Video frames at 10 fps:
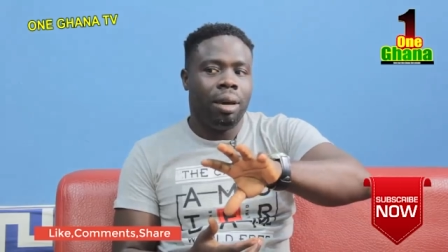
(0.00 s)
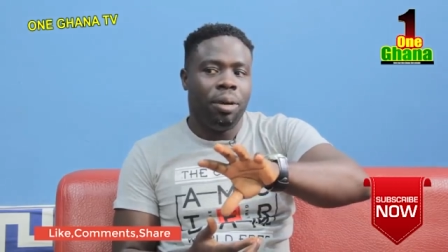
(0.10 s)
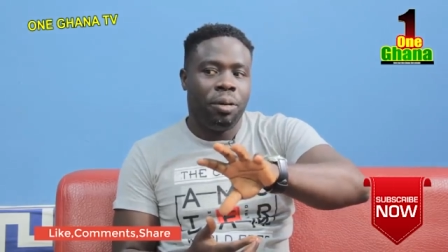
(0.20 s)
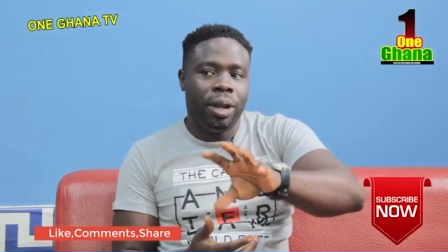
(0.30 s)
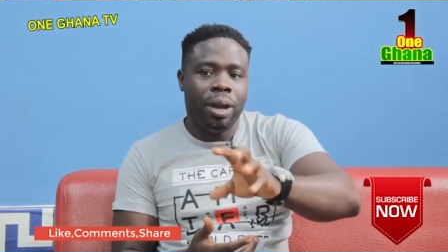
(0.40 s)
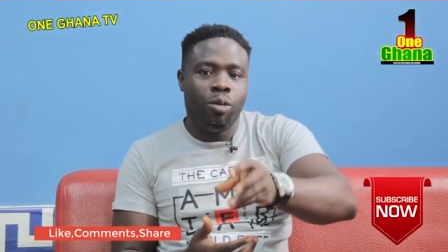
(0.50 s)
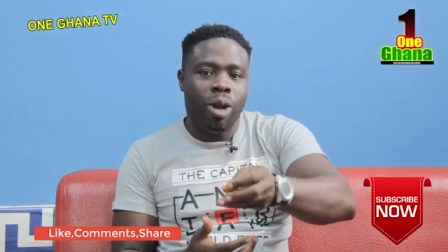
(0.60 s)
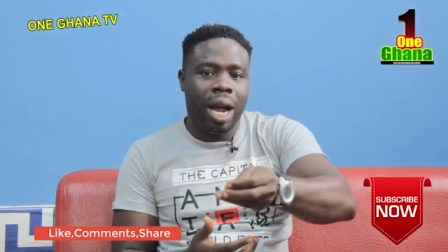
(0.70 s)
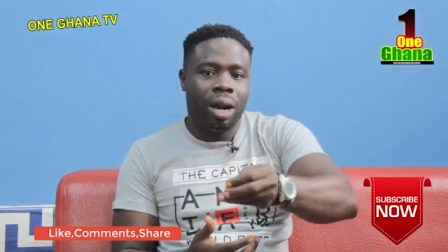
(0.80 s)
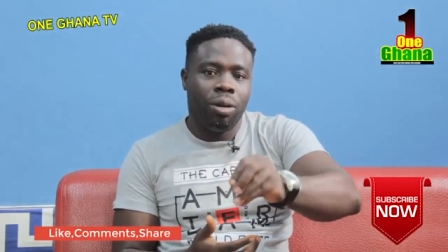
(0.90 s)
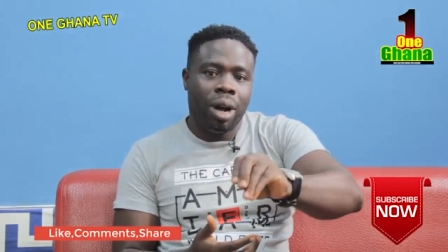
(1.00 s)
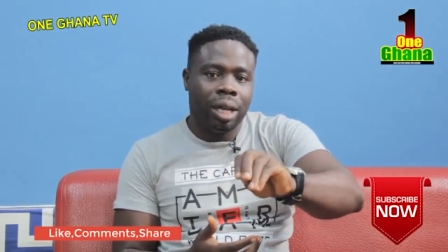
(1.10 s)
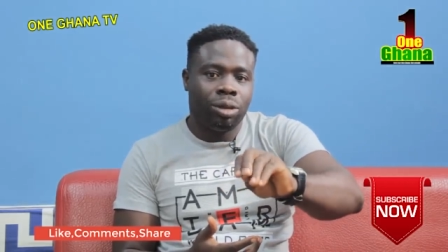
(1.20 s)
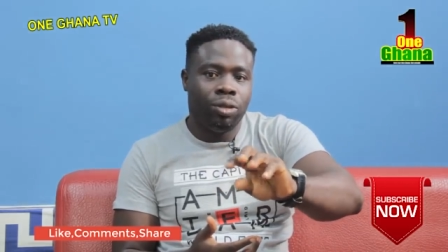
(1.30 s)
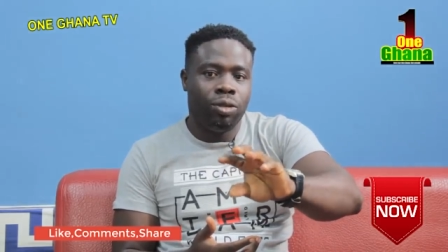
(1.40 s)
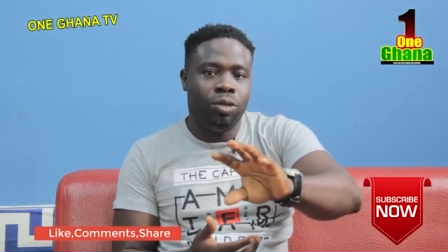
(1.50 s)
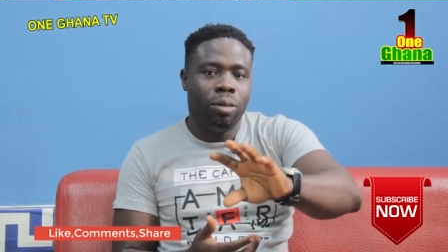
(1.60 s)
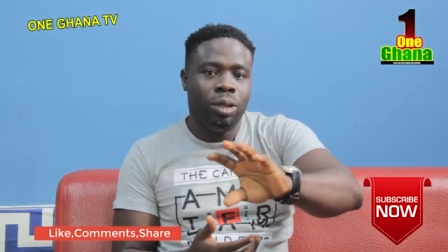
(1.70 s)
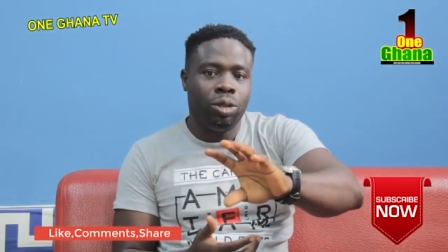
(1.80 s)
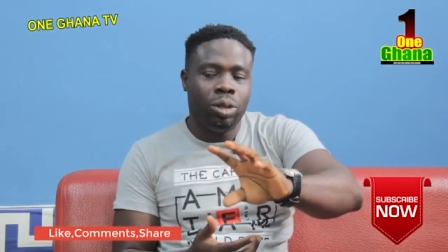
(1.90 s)
Michel Moano, as of
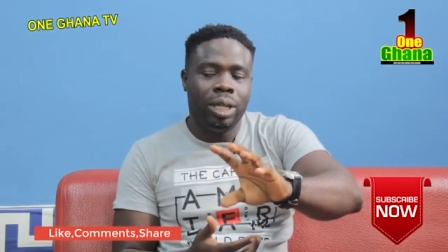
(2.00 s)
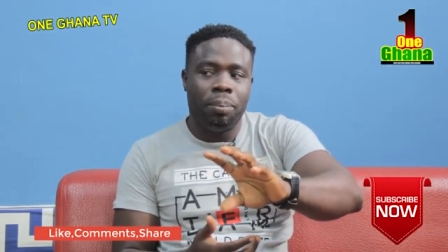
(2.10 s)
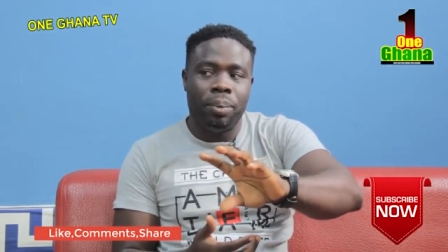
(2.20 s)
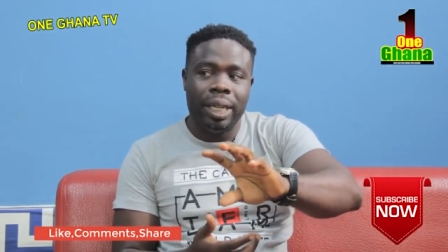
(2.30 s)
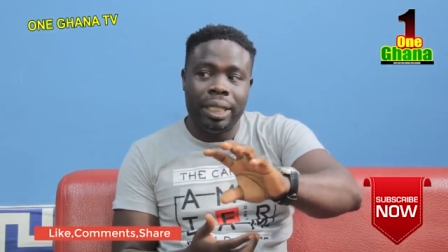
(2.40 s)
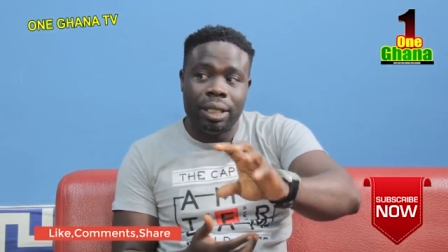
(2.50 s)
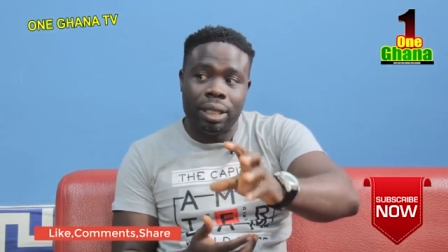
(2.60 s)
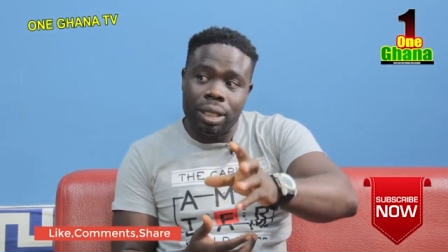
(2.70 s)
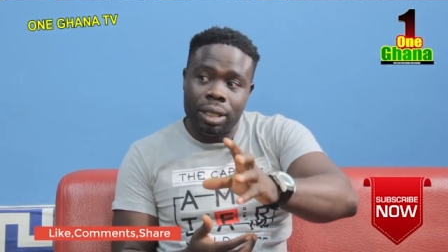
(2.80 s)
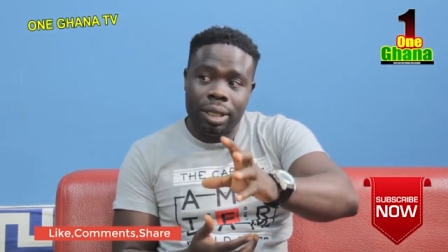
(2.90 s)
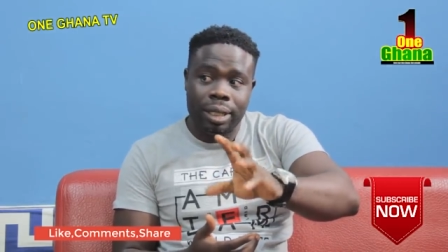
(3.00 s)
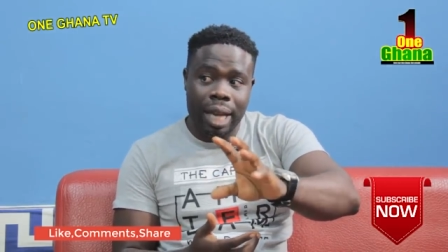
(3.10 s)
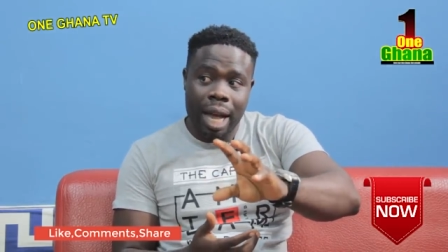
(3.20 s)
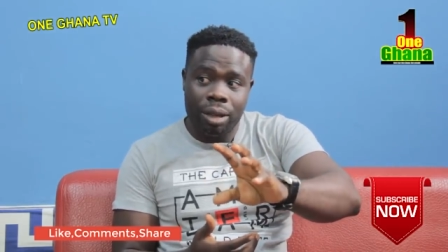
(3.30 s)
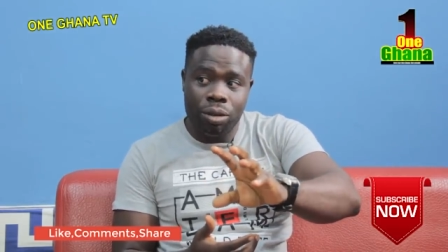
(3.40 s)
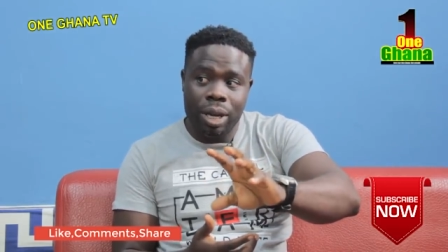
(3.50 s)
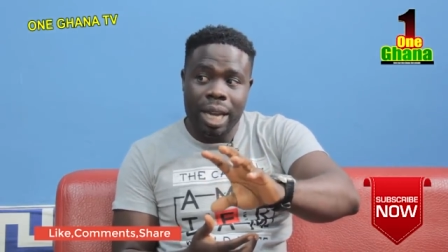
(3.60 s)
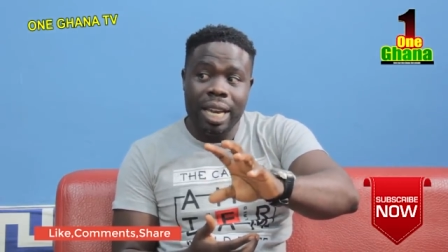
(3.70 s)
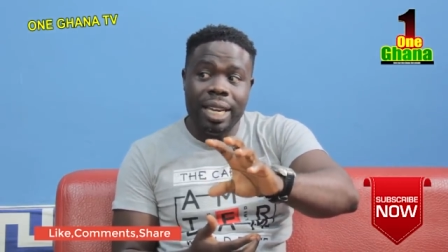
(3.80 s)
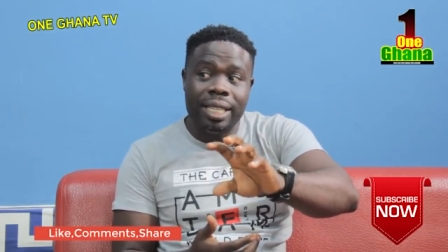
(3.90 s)
four being so the preaching. Star
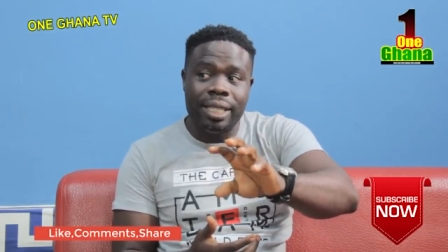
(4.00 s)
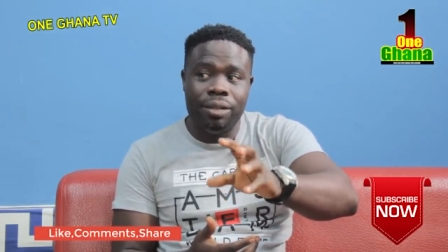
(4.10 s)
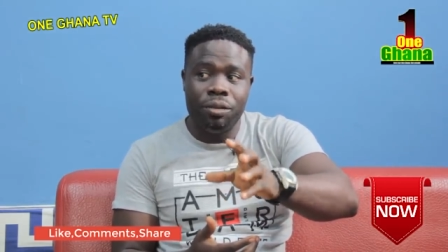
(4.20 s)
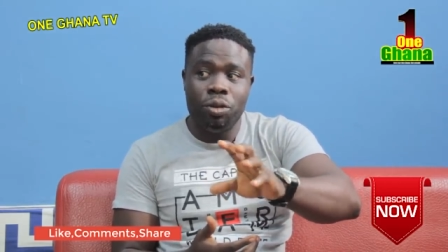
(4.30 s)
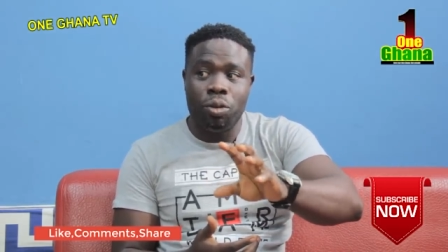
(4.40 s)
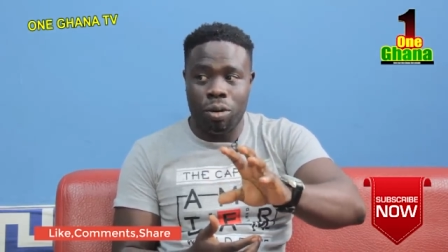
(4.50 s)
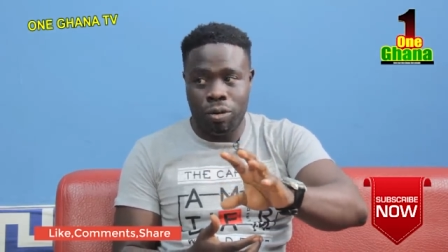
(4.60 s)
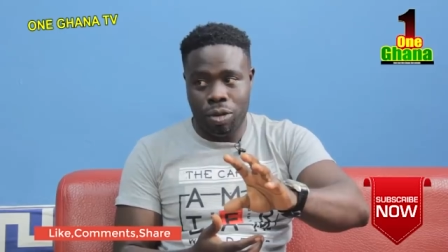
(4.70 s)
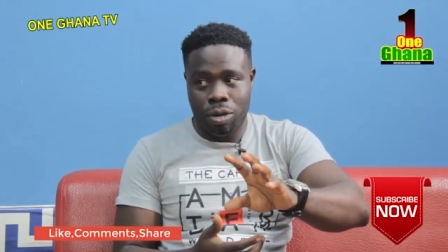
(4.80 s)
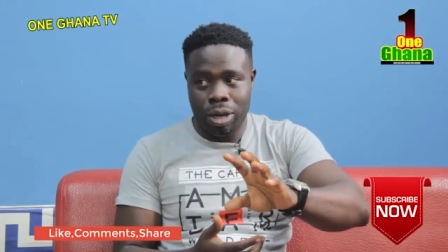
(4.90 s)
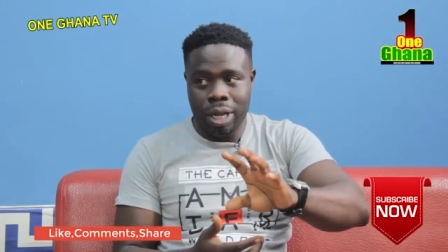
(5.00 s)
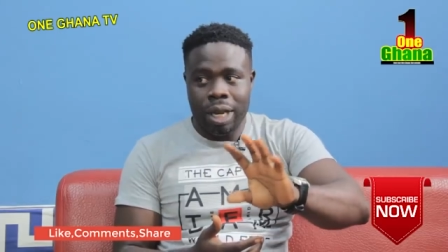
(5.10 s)
a deceiving crofo.